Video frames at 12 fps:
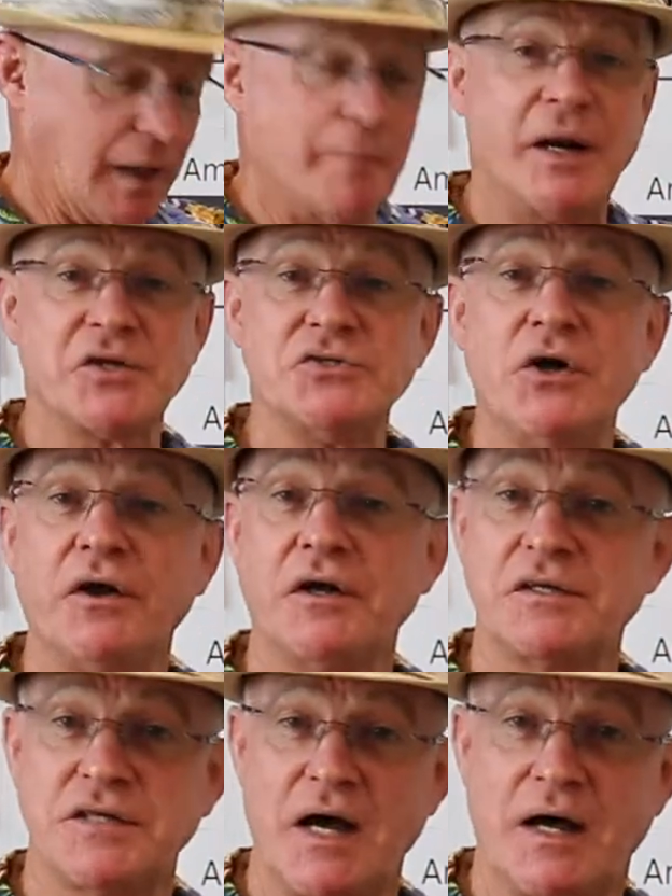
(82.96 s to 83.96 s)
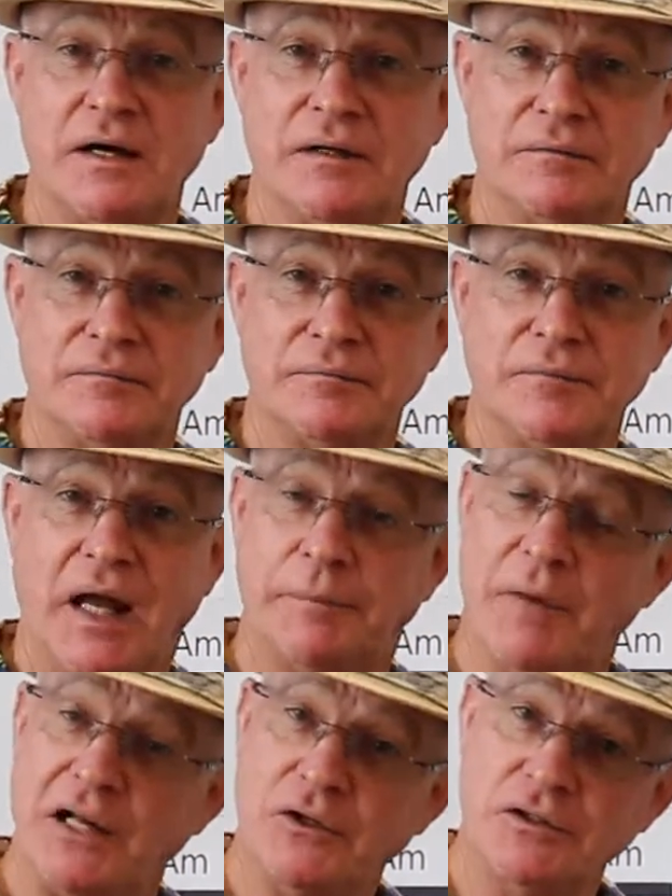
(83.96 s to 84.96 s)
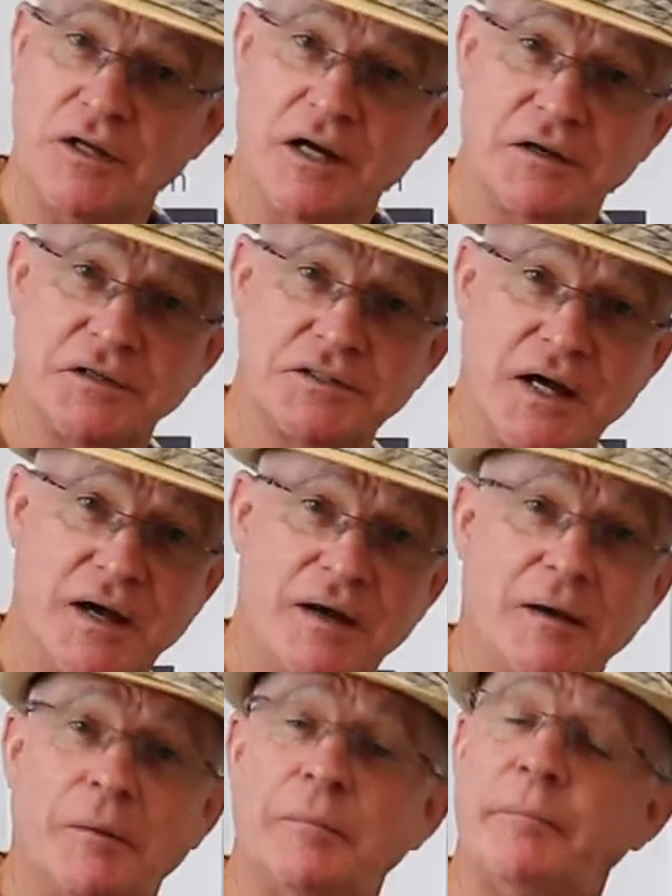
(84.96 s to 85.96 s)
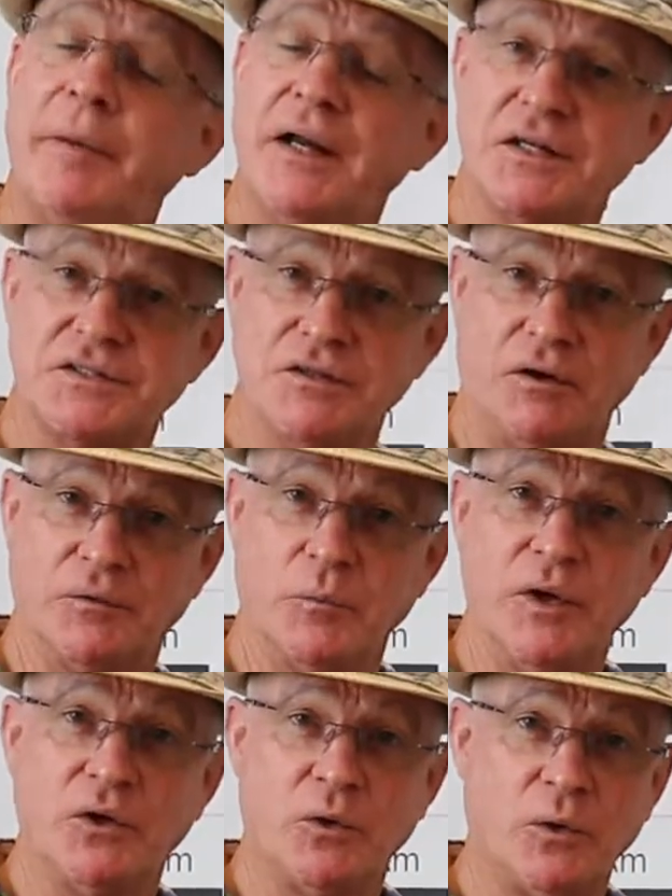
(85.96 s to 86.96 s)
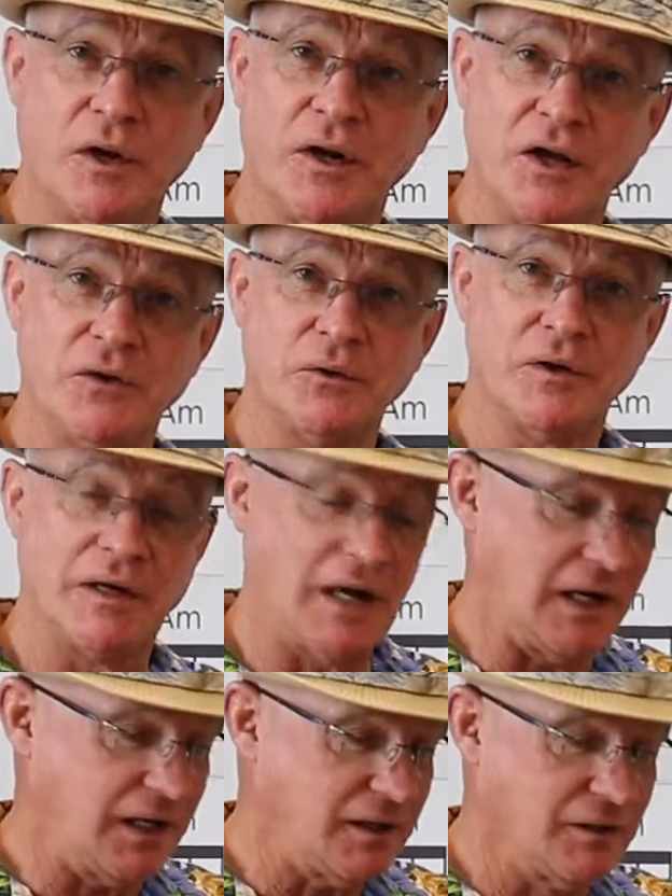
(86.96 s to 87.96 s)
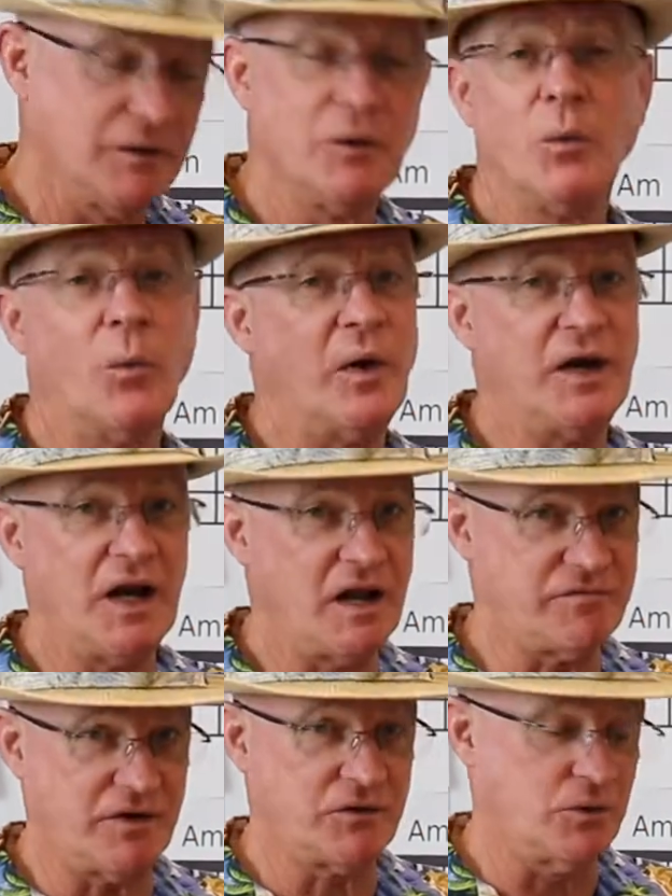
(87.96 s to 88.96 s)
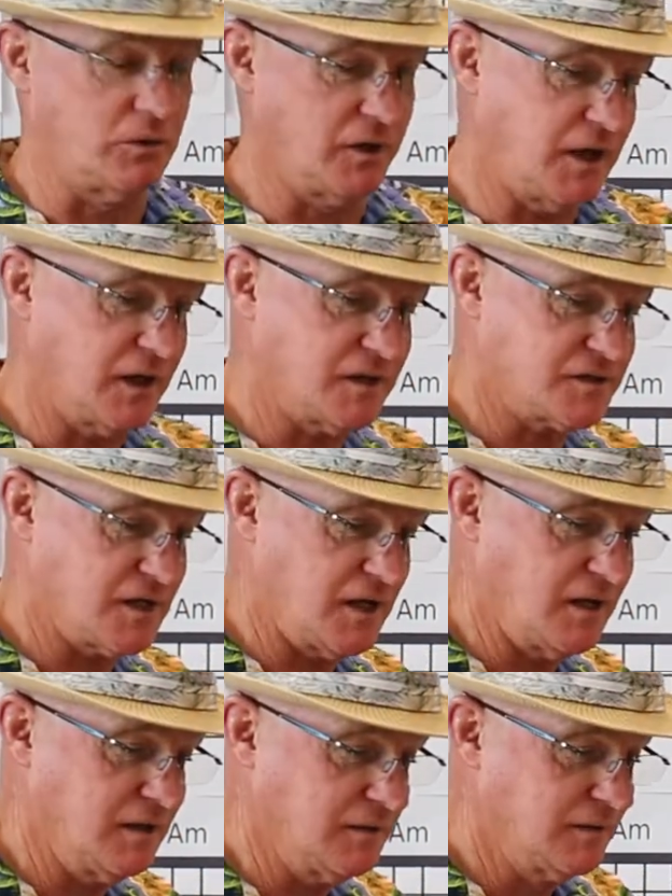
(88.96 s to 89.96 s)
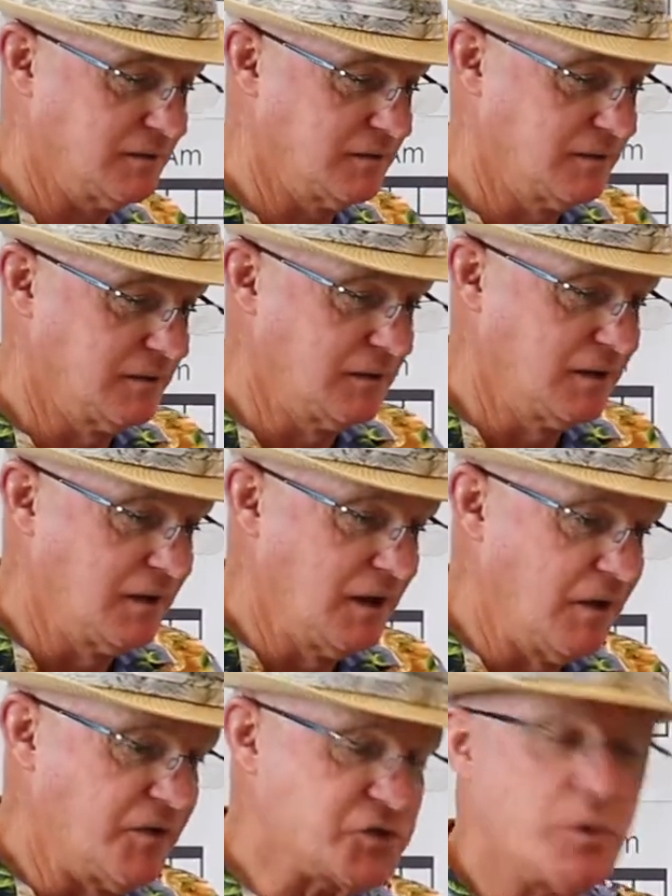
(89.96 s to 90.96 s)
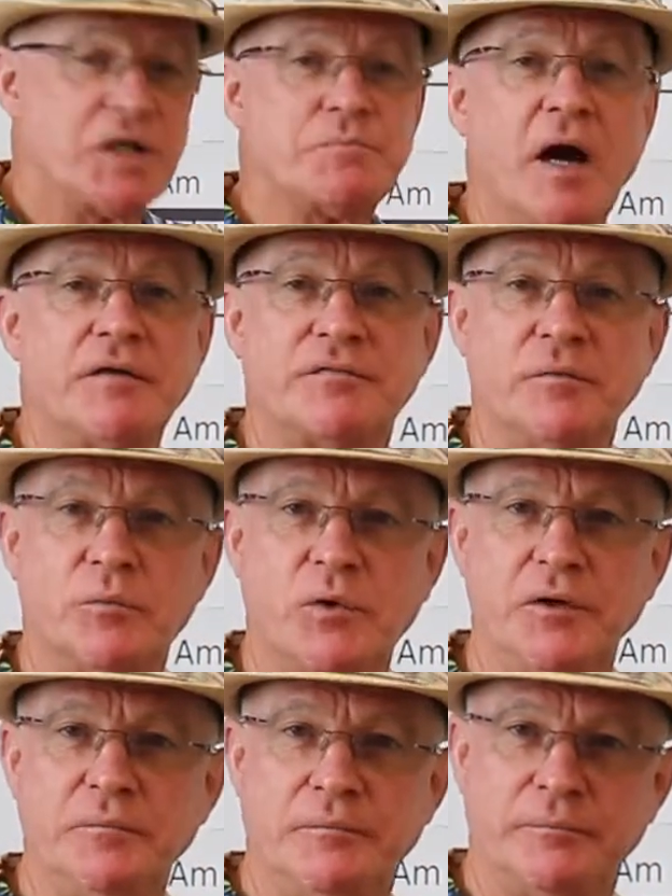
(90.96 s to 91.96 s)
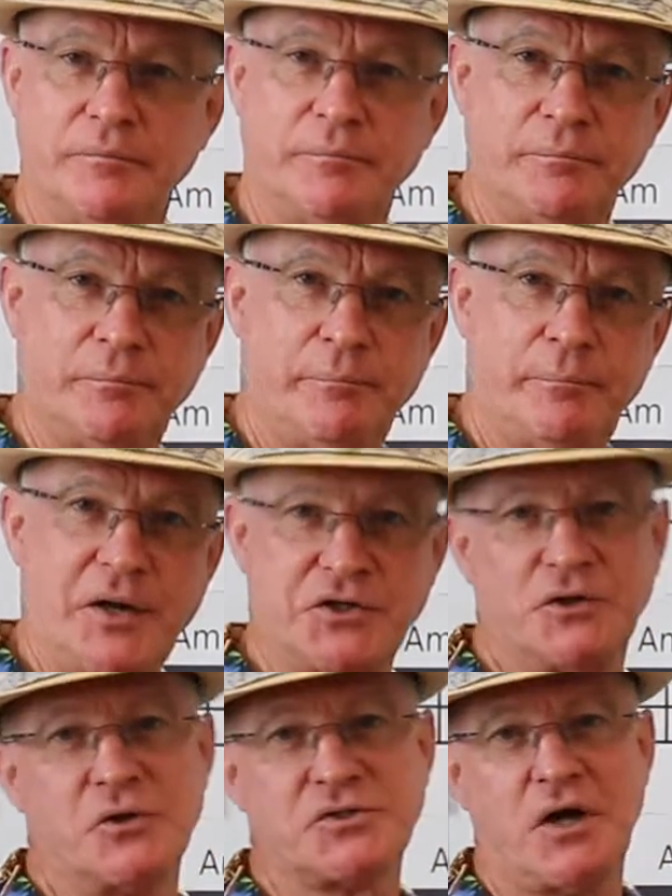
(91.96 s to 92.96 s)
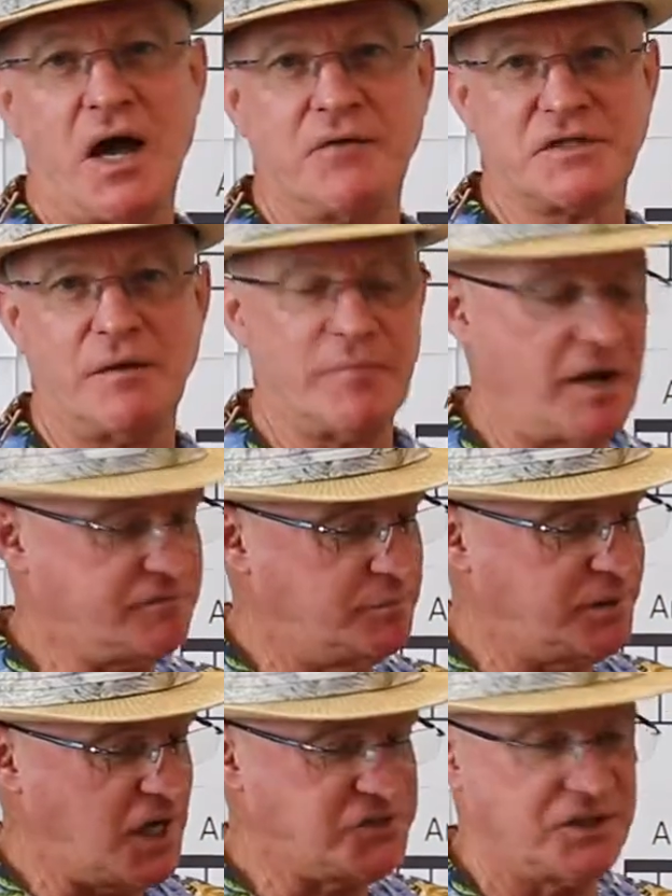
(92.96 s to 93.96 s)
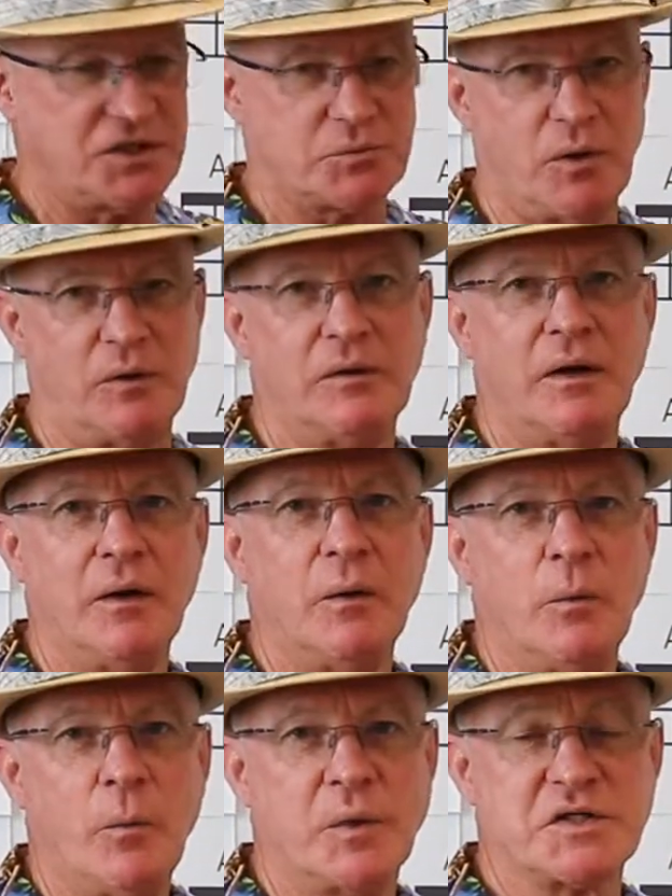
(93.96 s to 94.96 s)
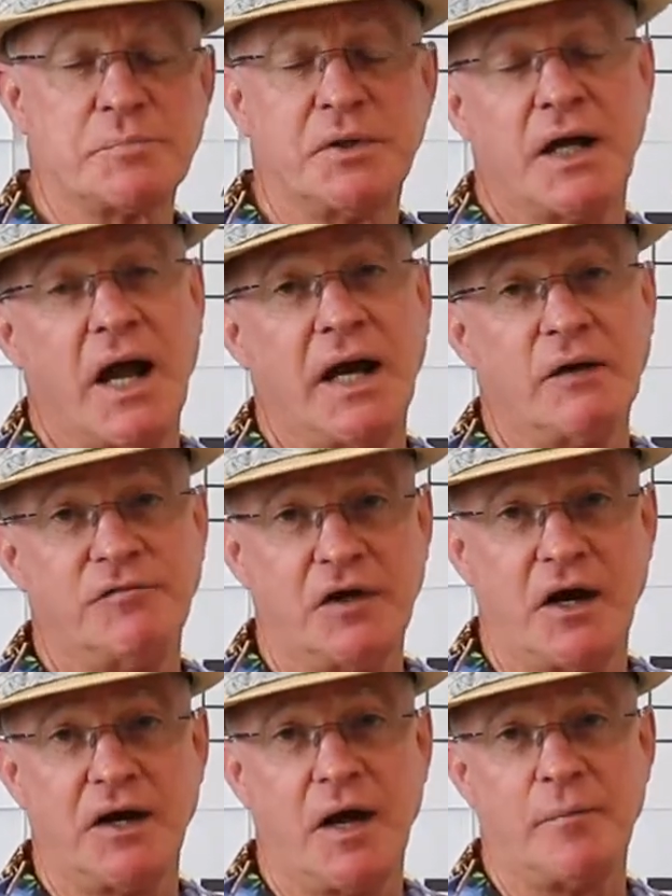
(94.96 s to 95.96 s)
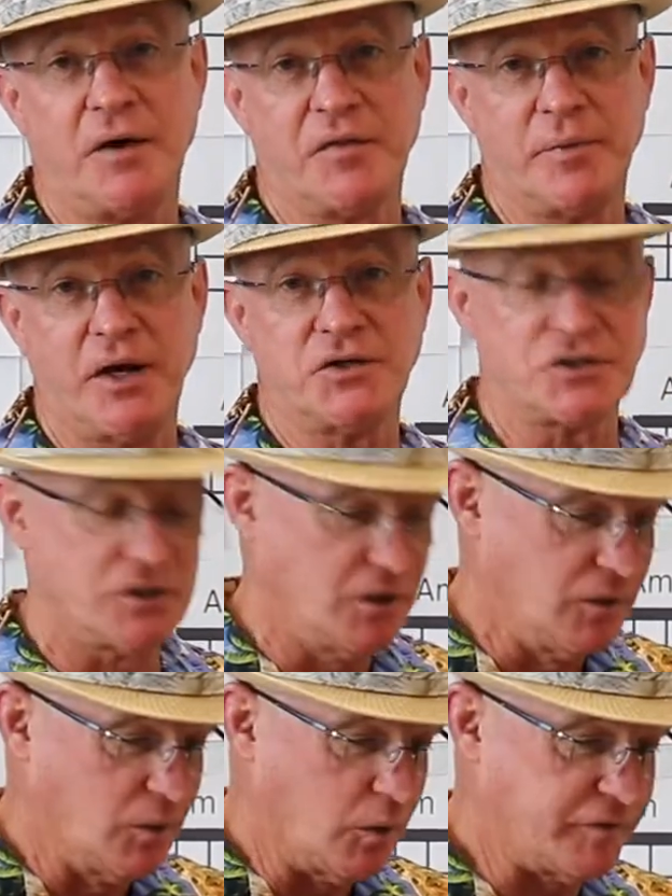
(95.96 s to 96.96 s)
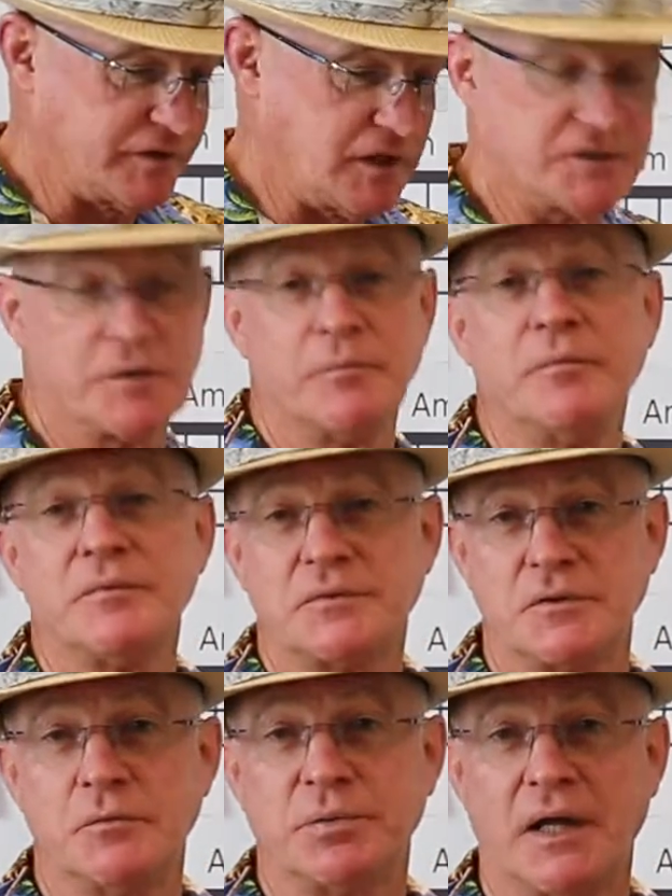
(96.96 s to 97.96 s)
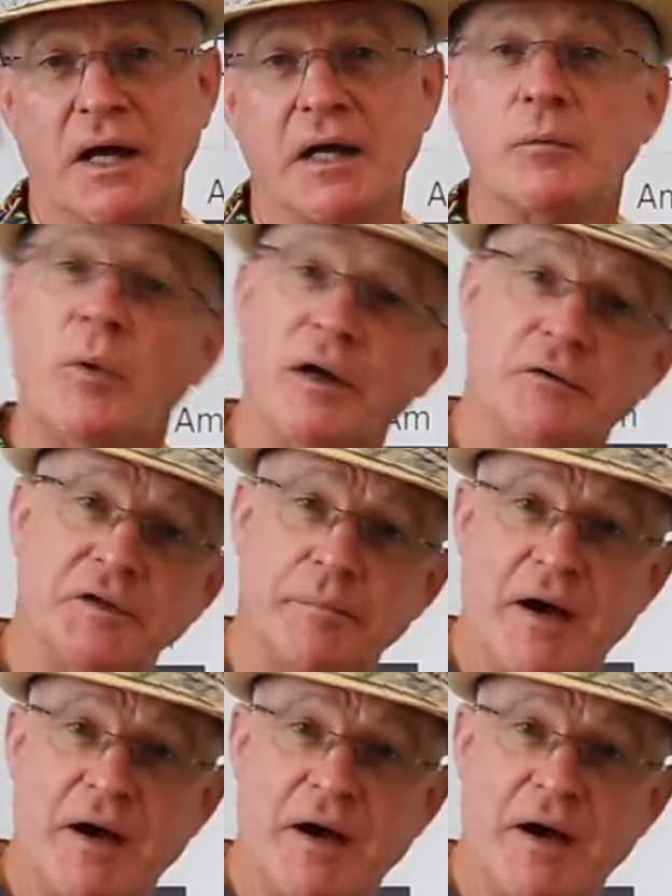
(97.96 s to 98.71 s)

But it's not a guitar. It might look like a guitar, but it's not. We call it a ukulele. We never call it a guitar. This one's made from wood, but you can also have some made from plastic as well, which is pretty handy if you go down by the beach or if you like to play while you're in the